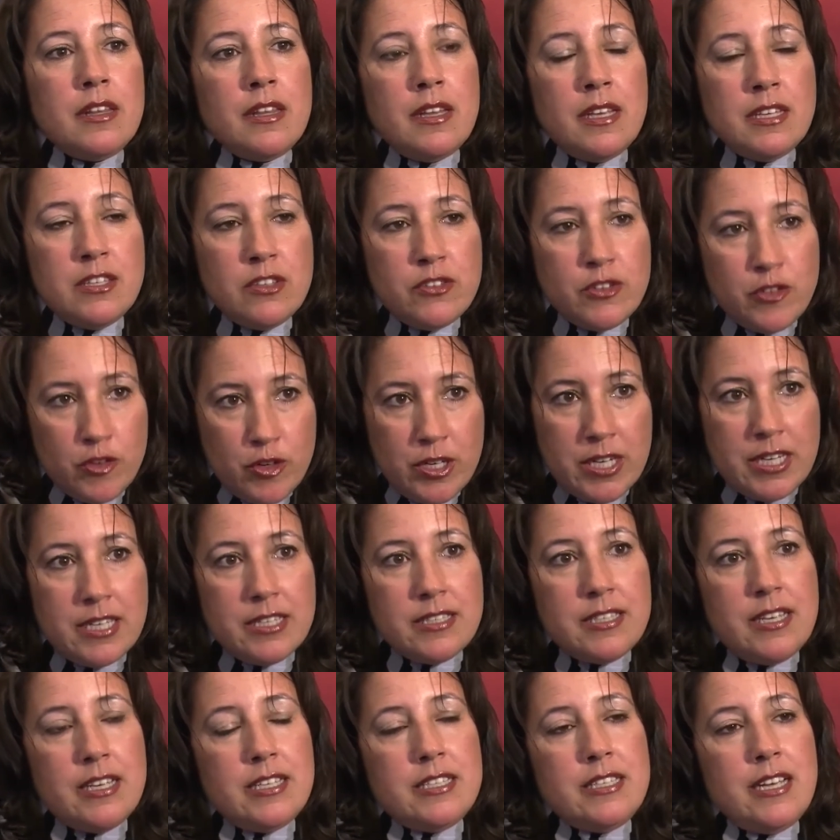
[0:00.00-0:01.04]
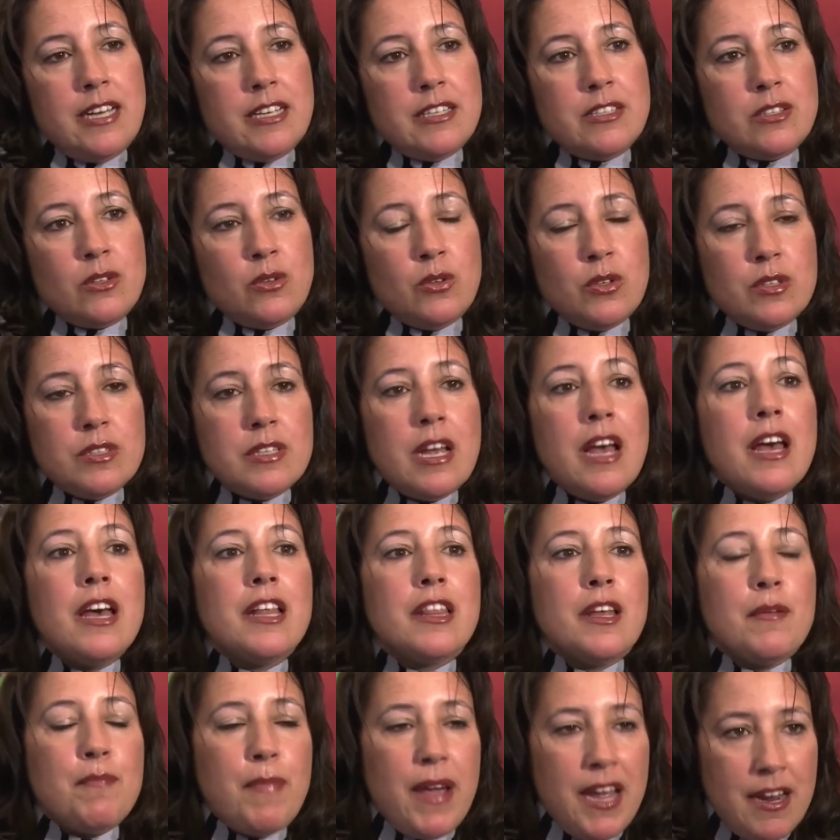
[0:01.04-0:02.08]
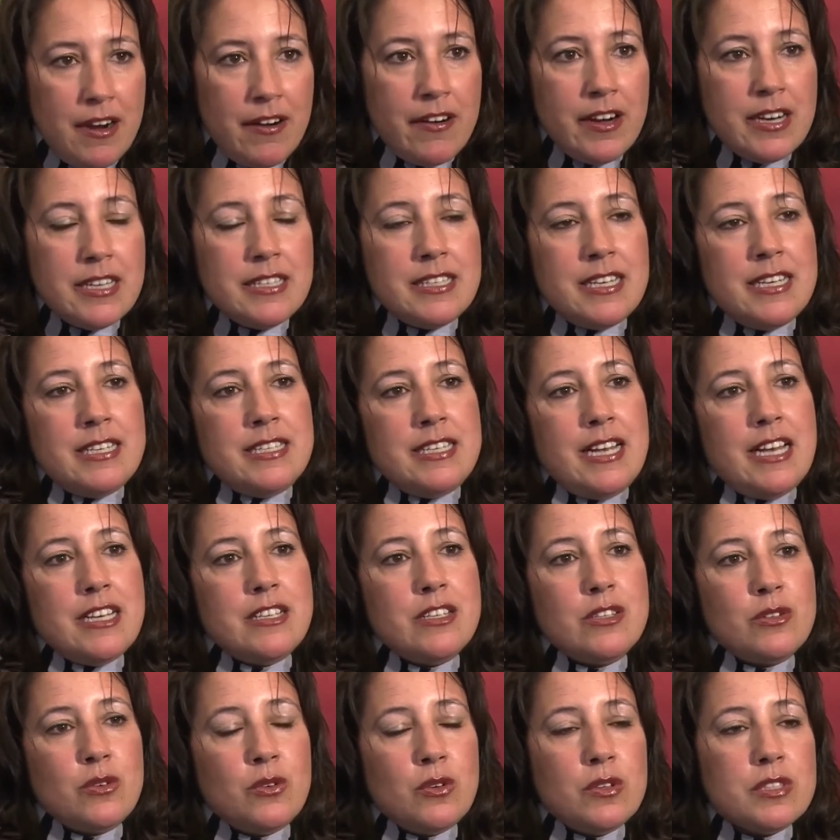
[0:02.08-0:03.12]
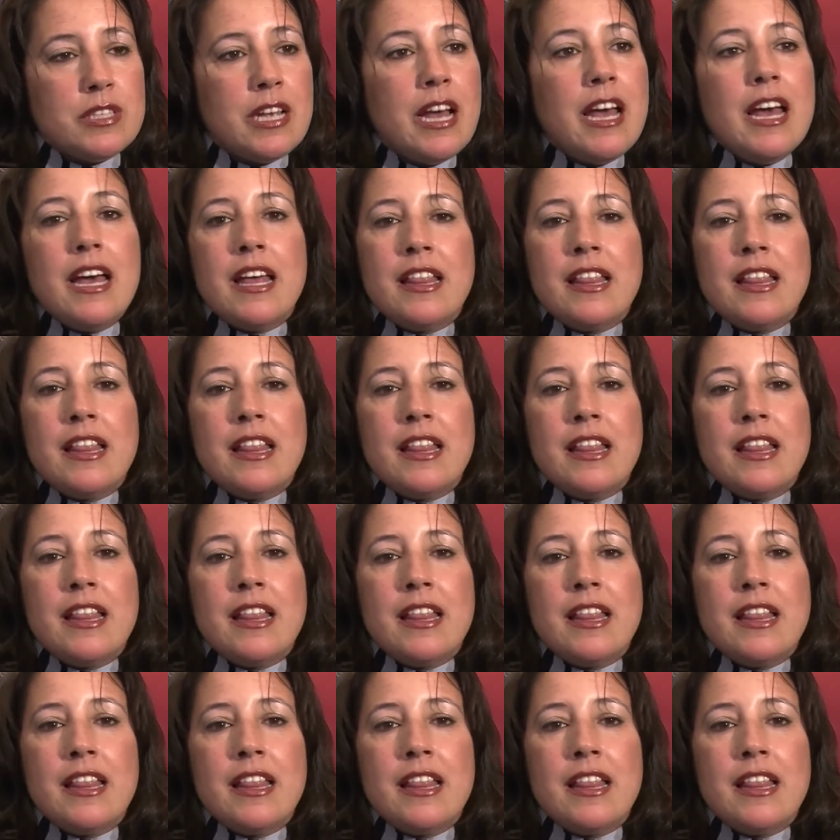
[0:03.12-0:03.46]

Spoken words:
the students assess schools, the parents assess schools.